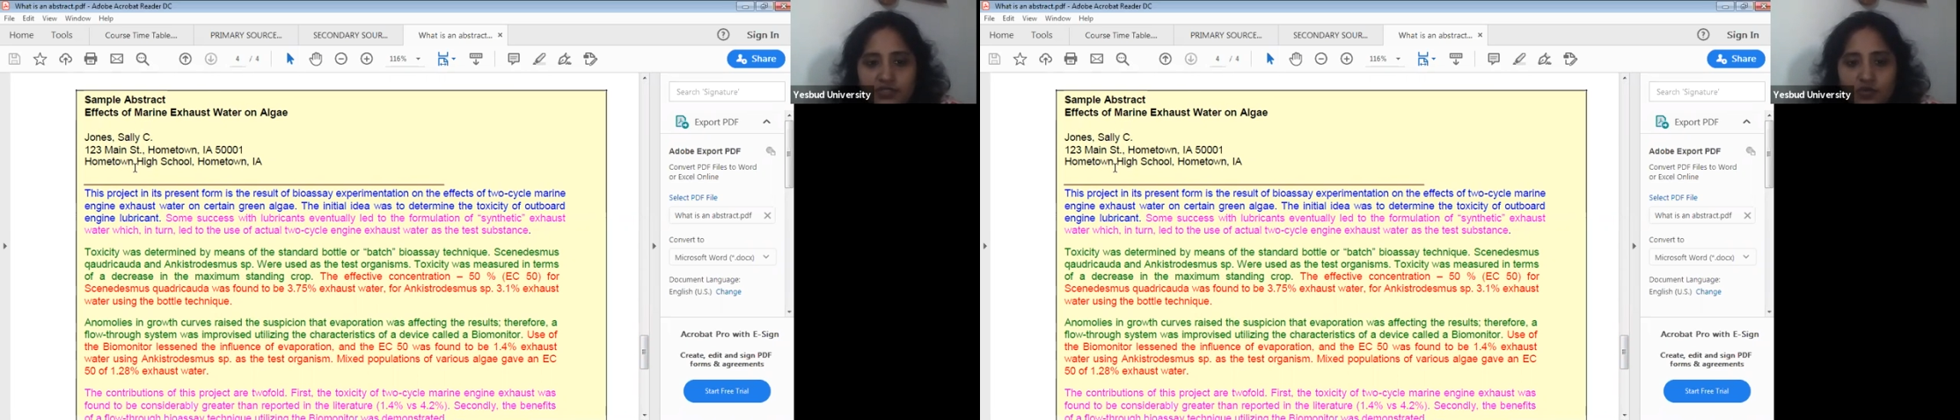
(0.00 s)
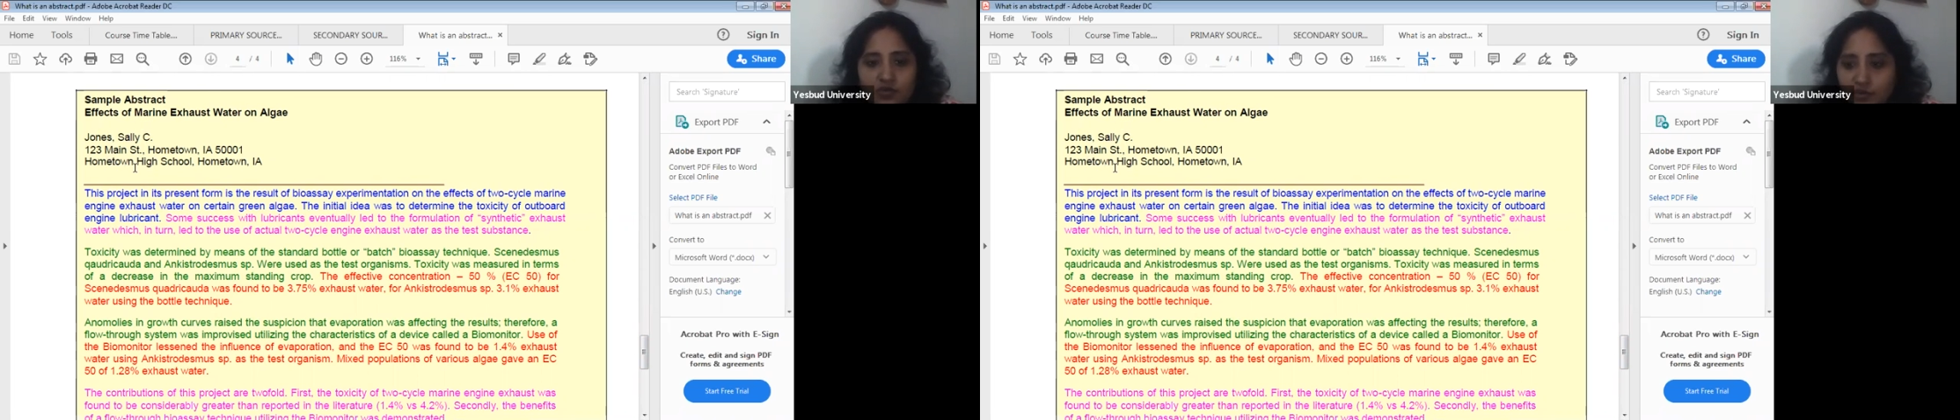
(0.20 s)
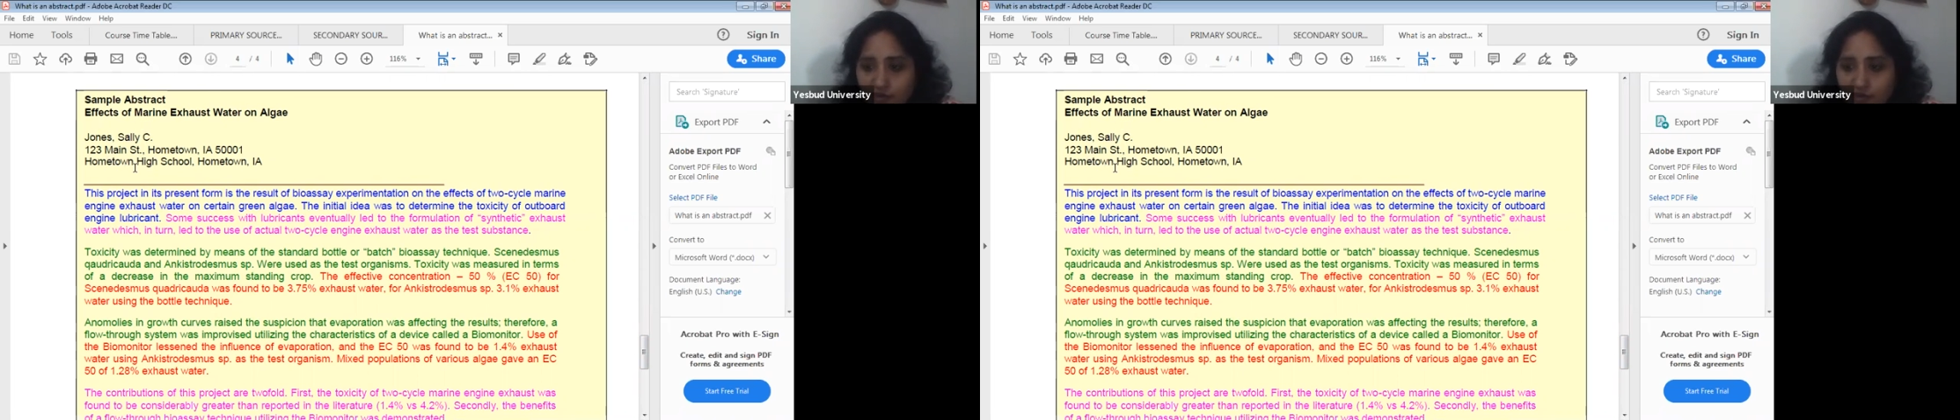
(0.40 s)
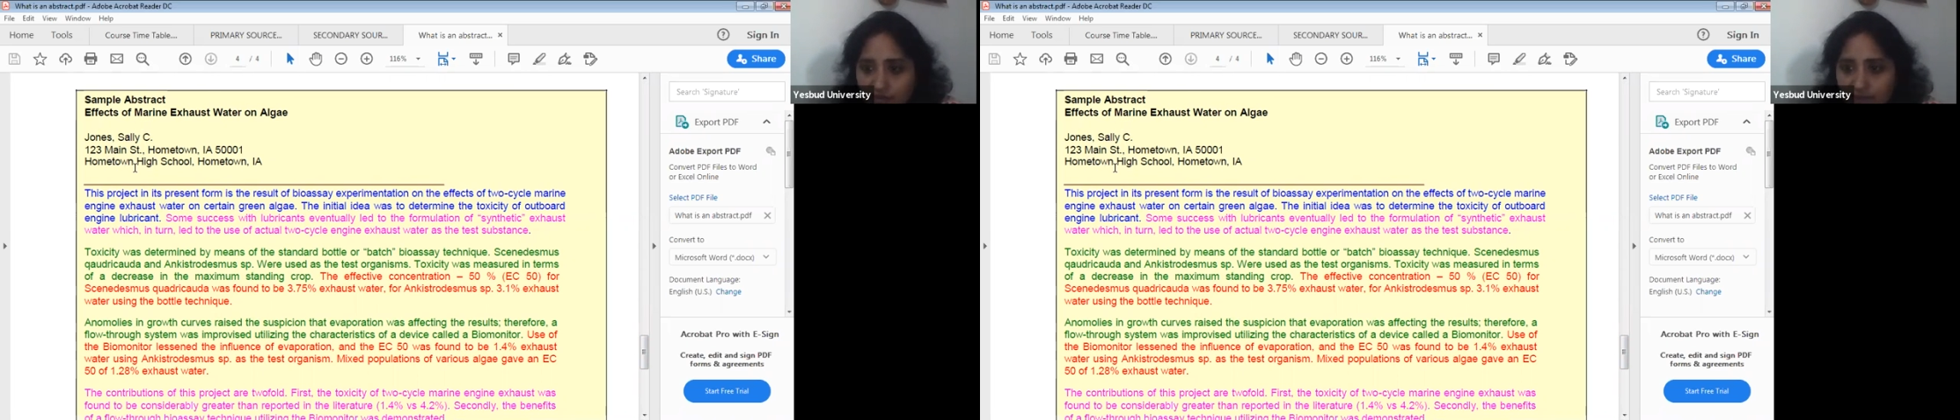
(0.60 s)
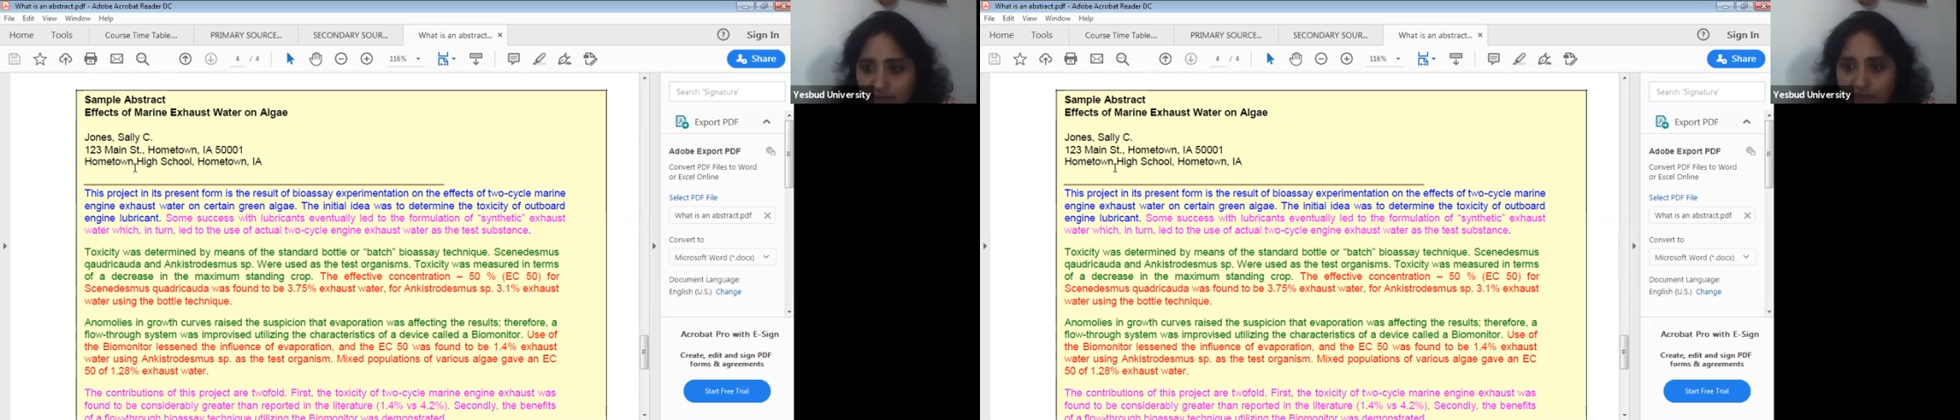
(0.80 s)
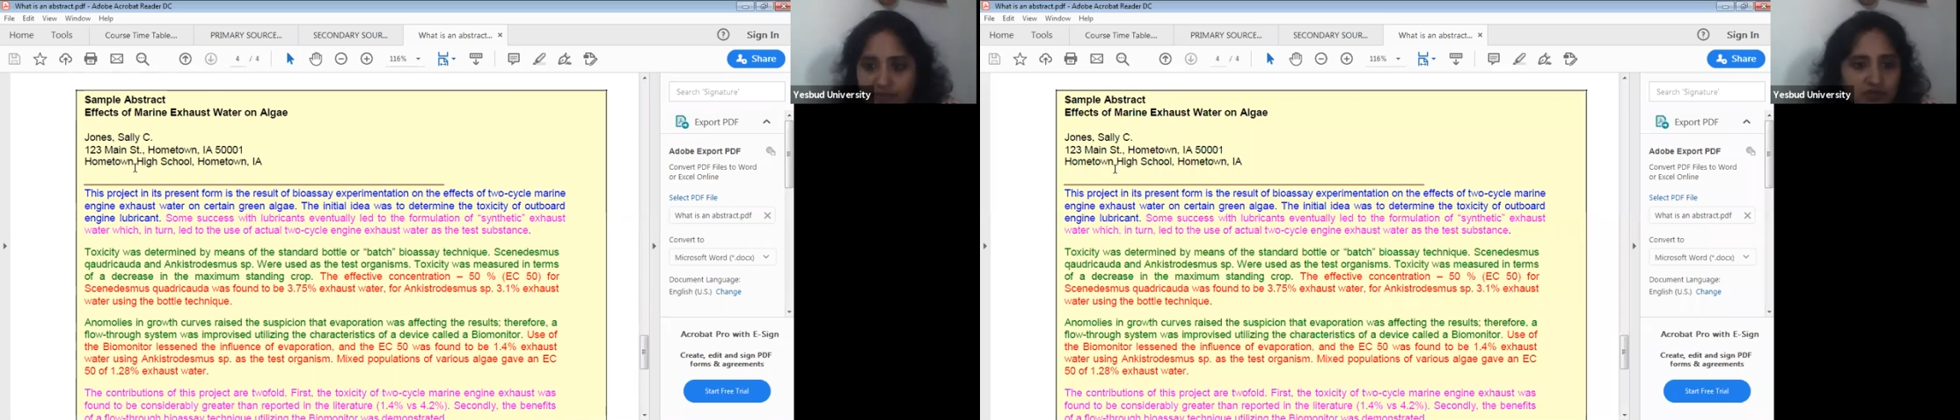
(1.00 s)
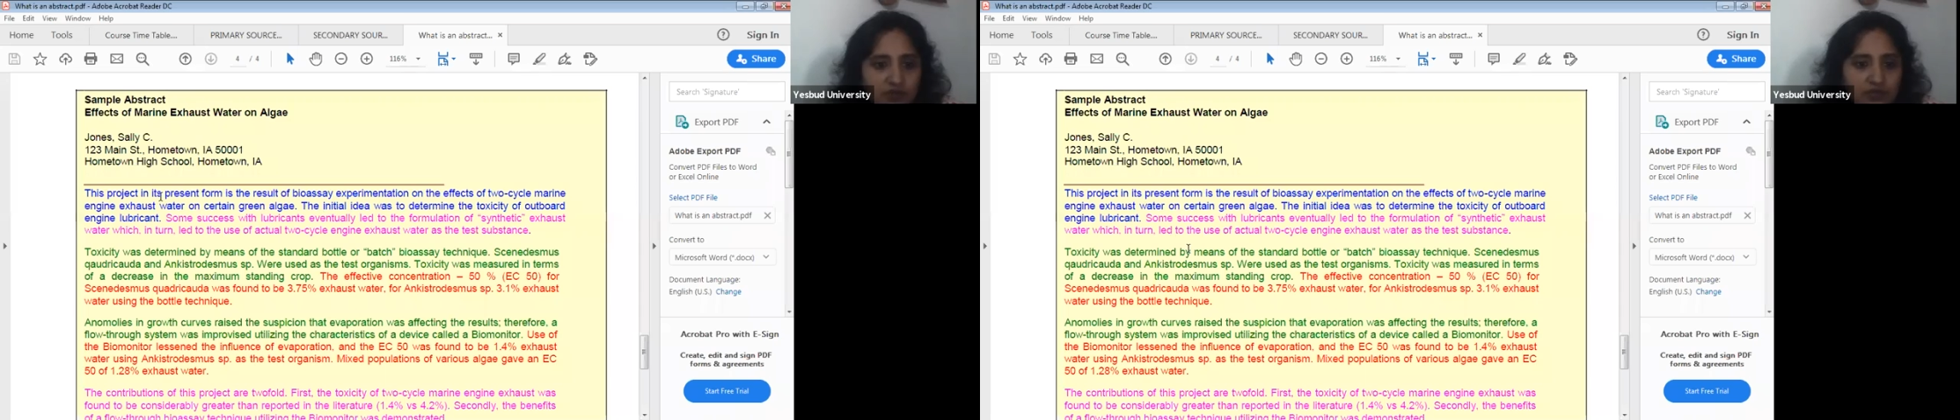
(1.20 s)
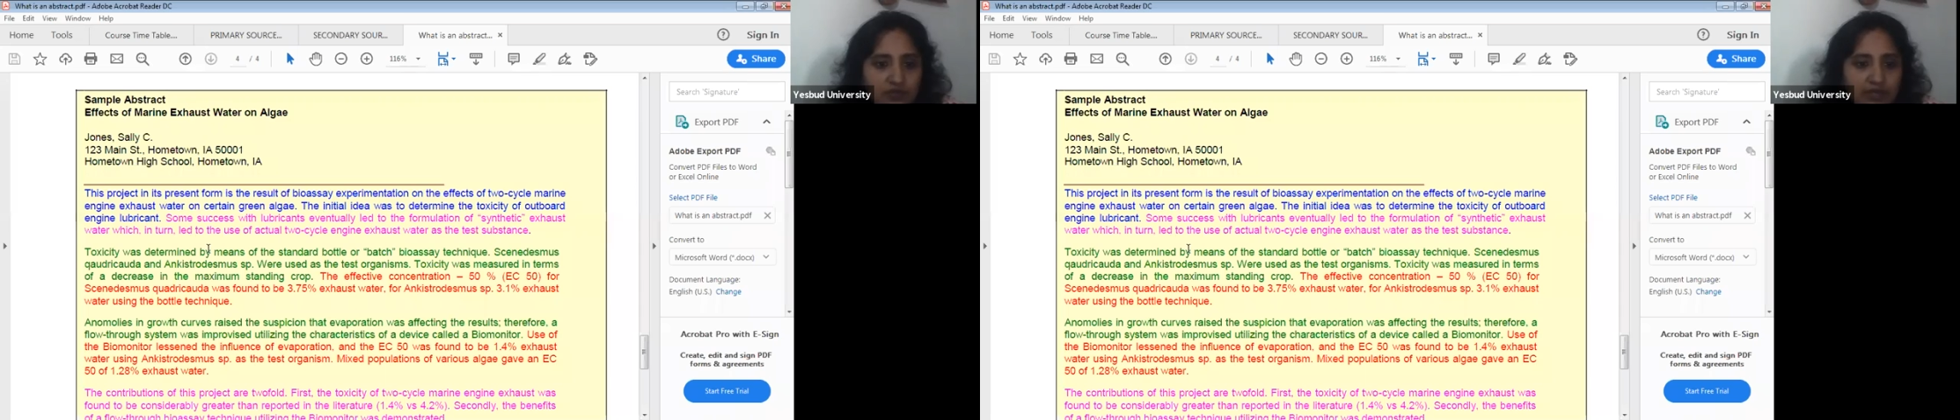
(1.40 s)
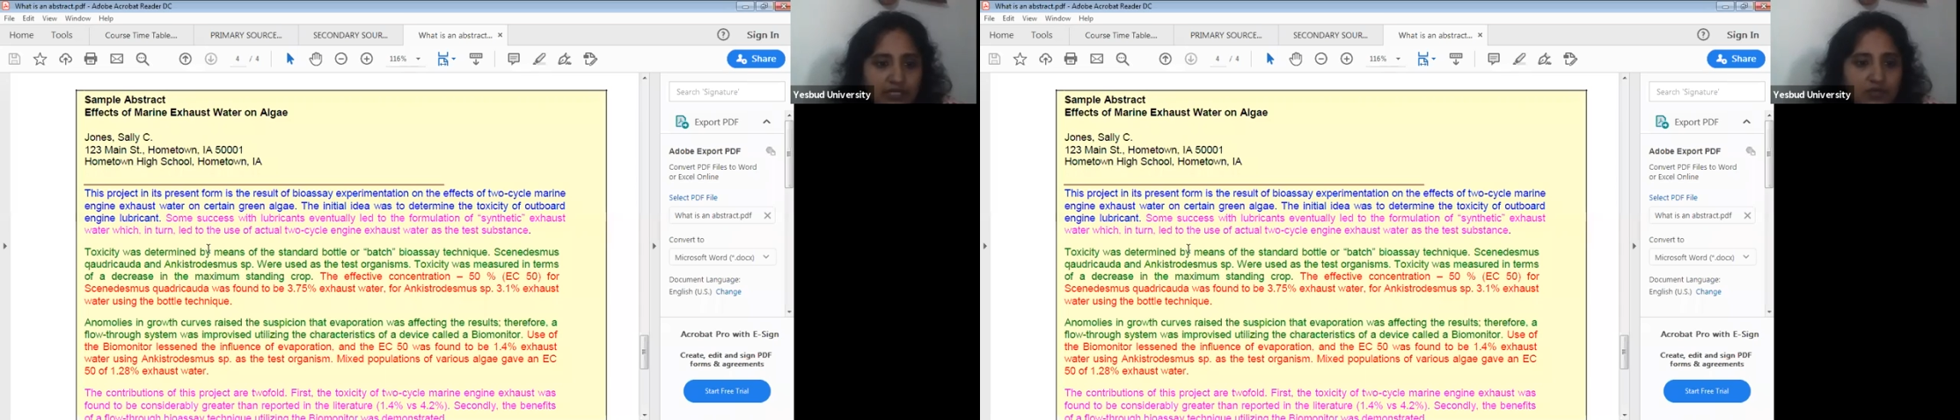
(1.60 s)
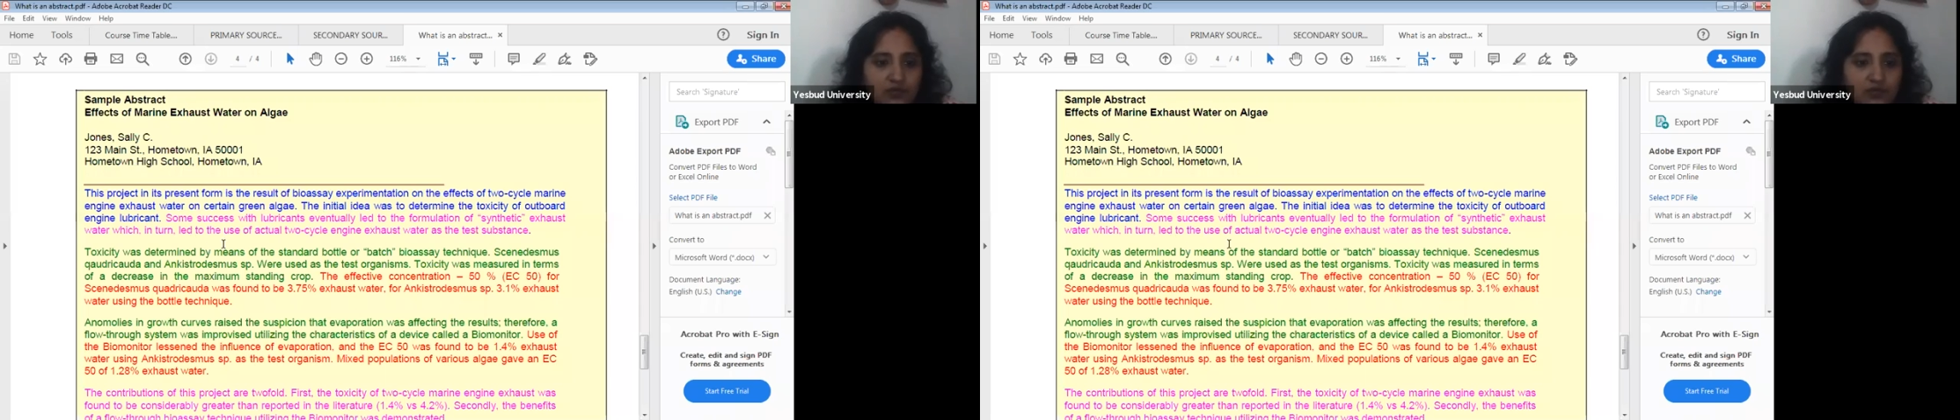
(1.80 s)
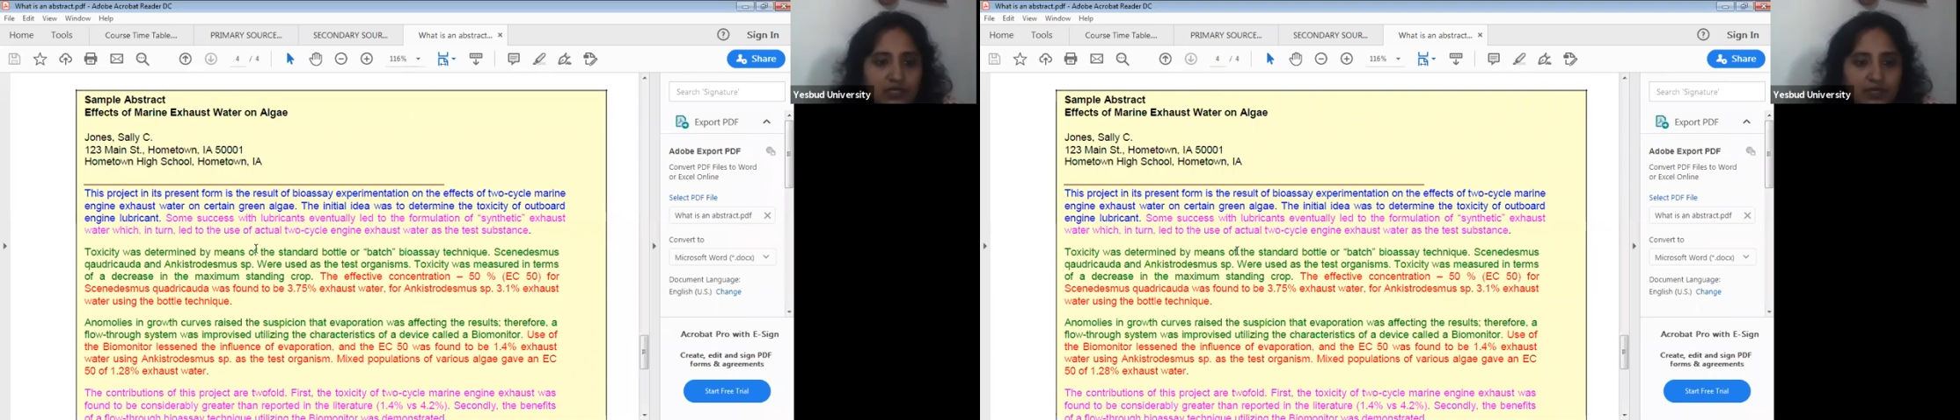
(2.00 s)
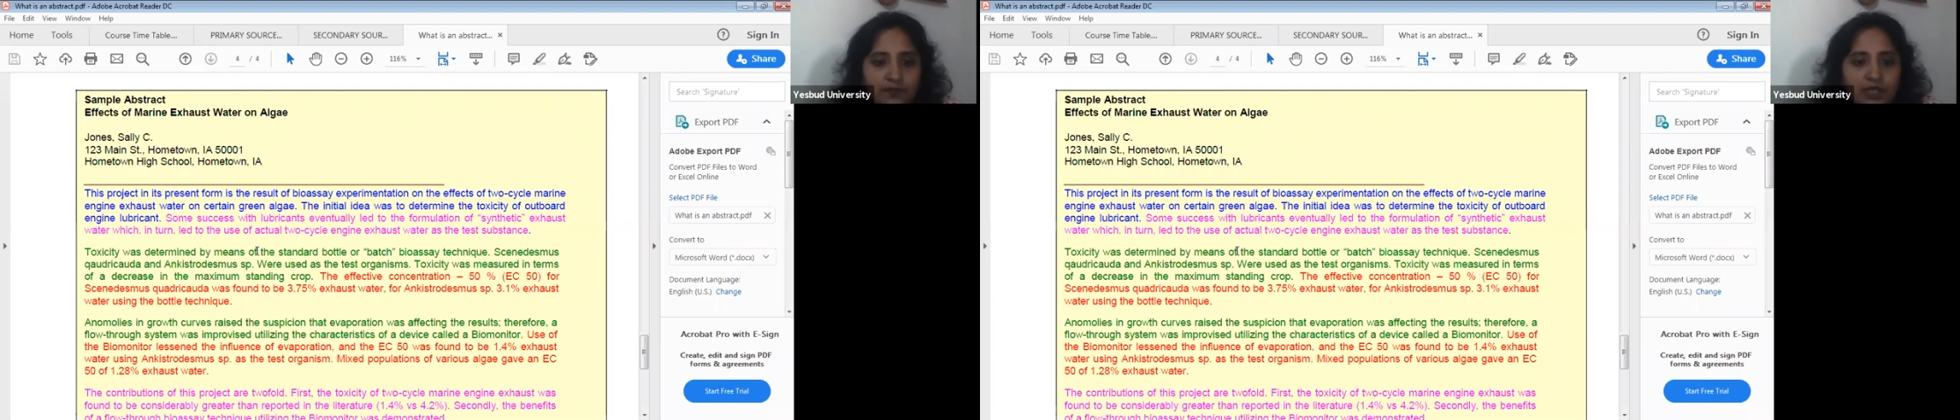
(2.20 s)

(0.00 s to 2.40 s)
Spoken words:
or your email address you can write down here.